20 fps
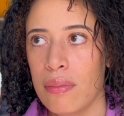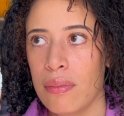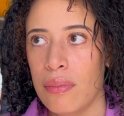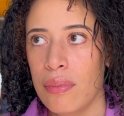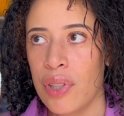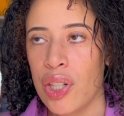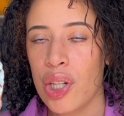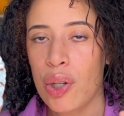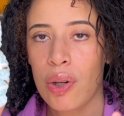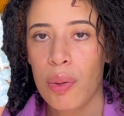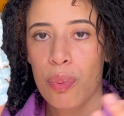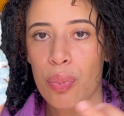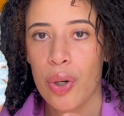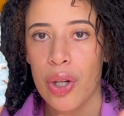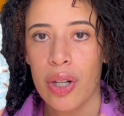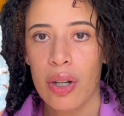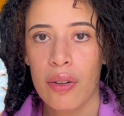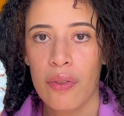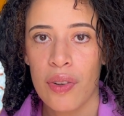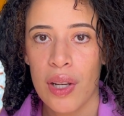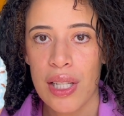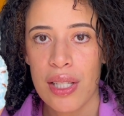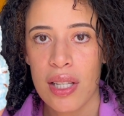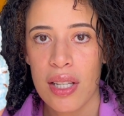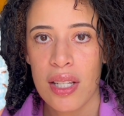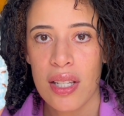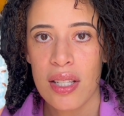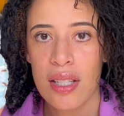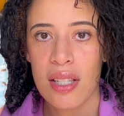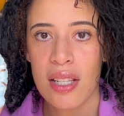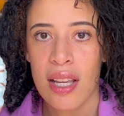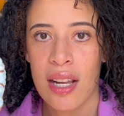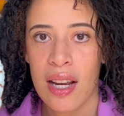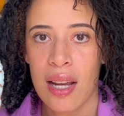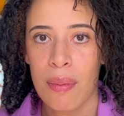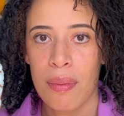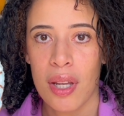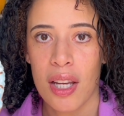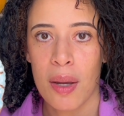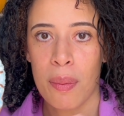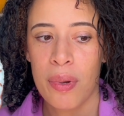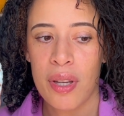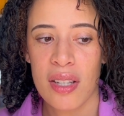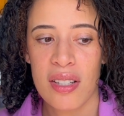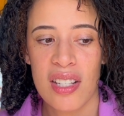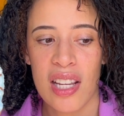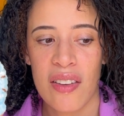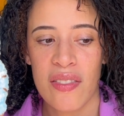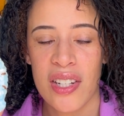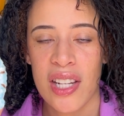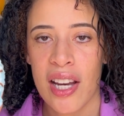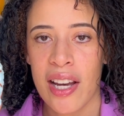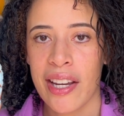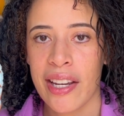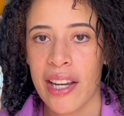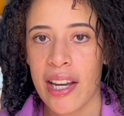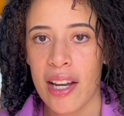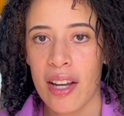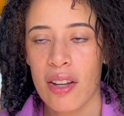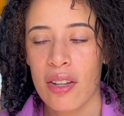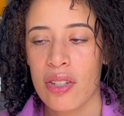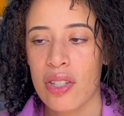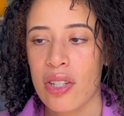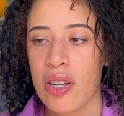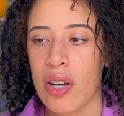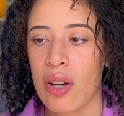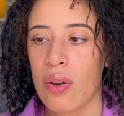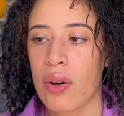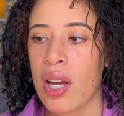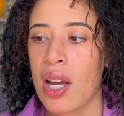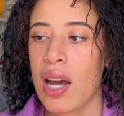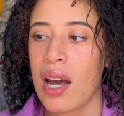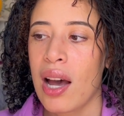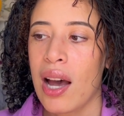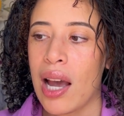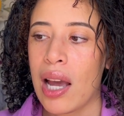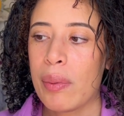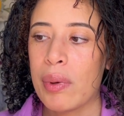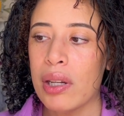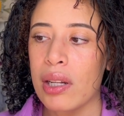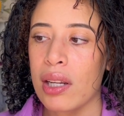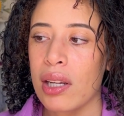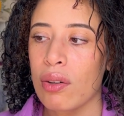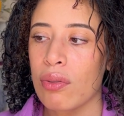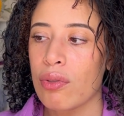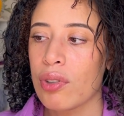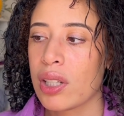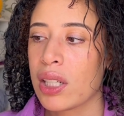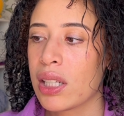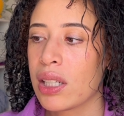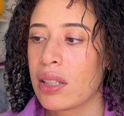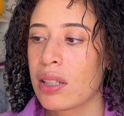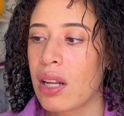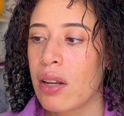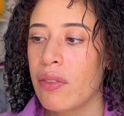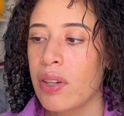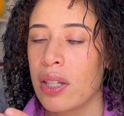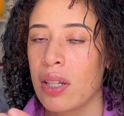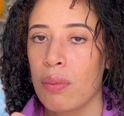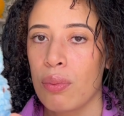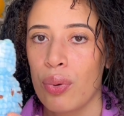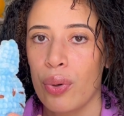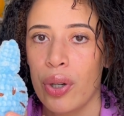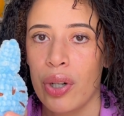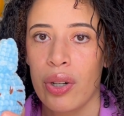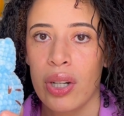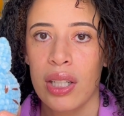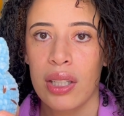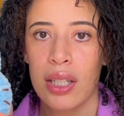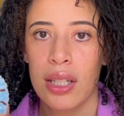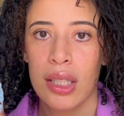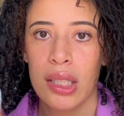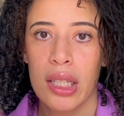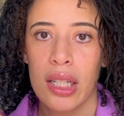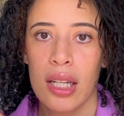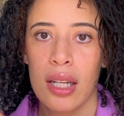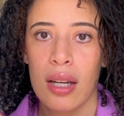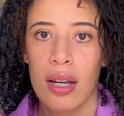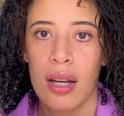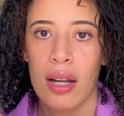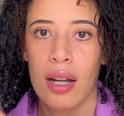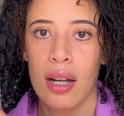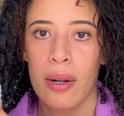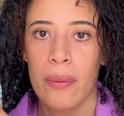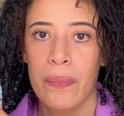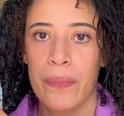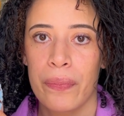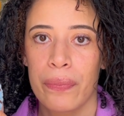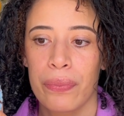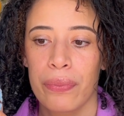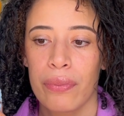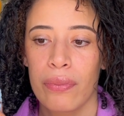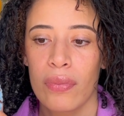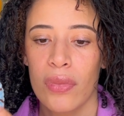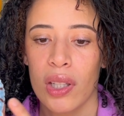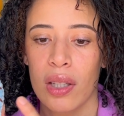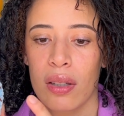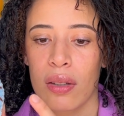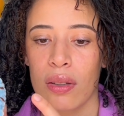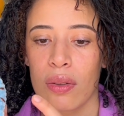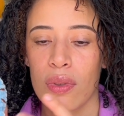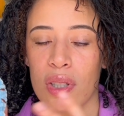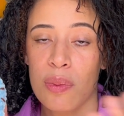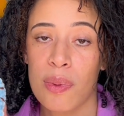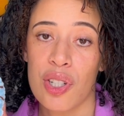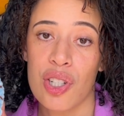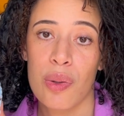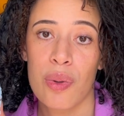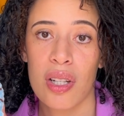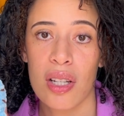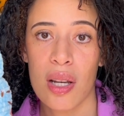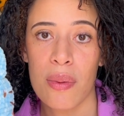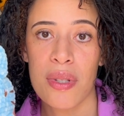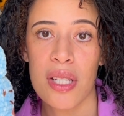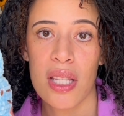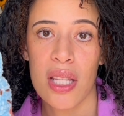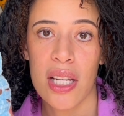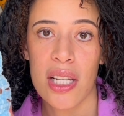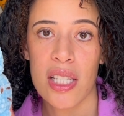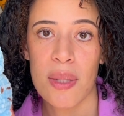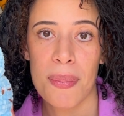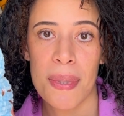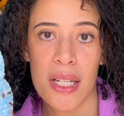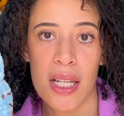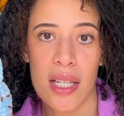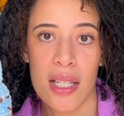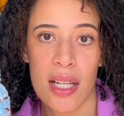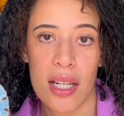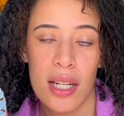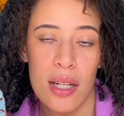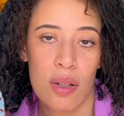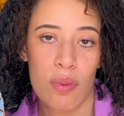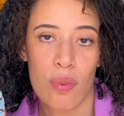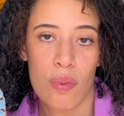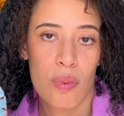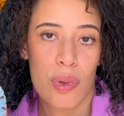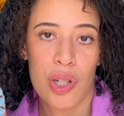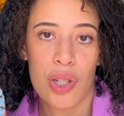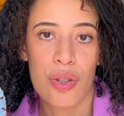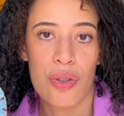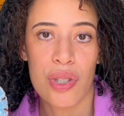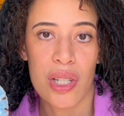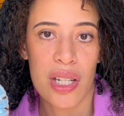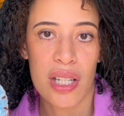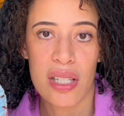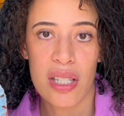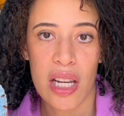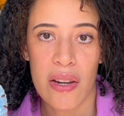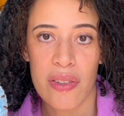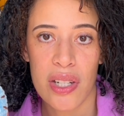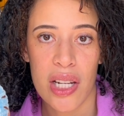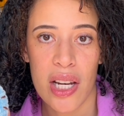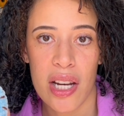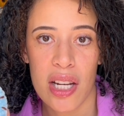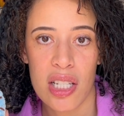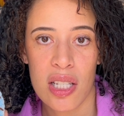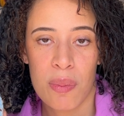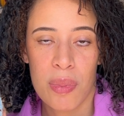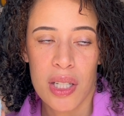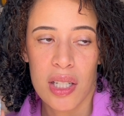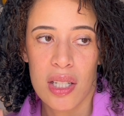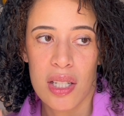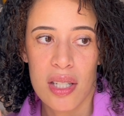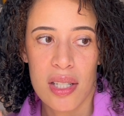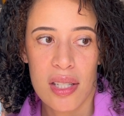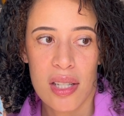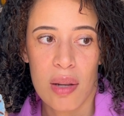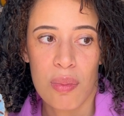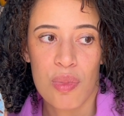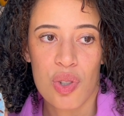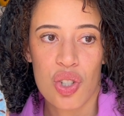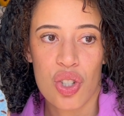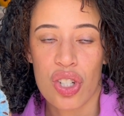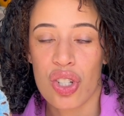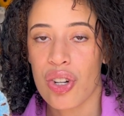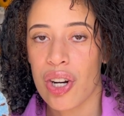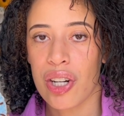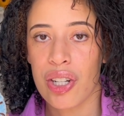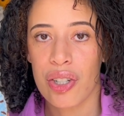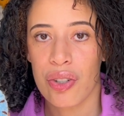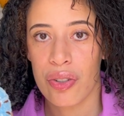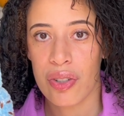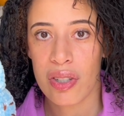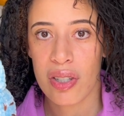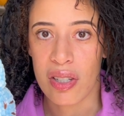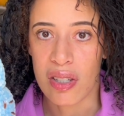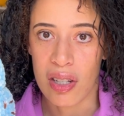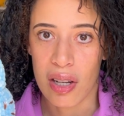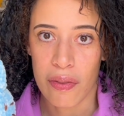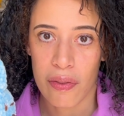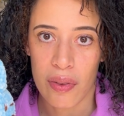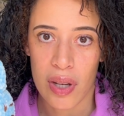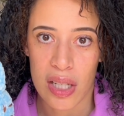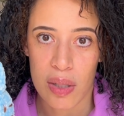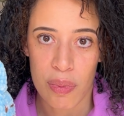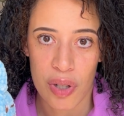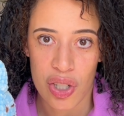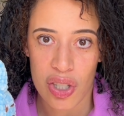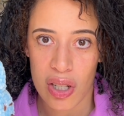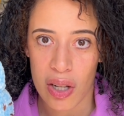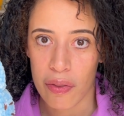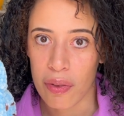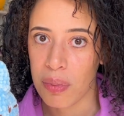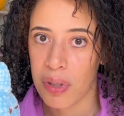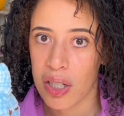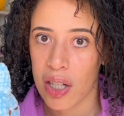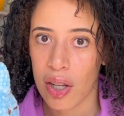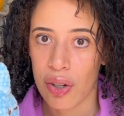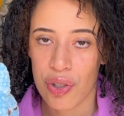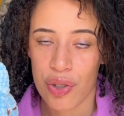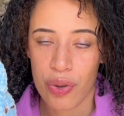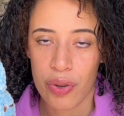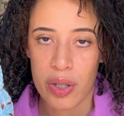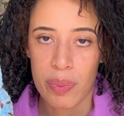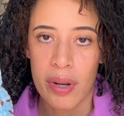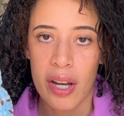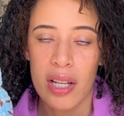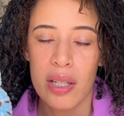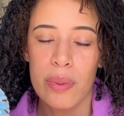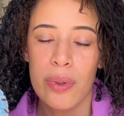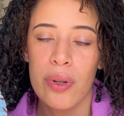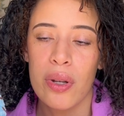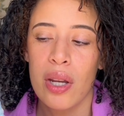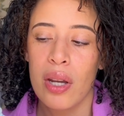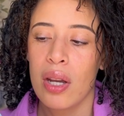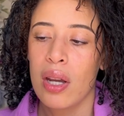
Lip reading: embroidered faces, and I'm like a big safety eye gal, so I've been like really loving embroidering lately, especially when it comes to this, because I didn't want to use any safety eyes because I'm just trying to use as much stuff from the dollar store as possible,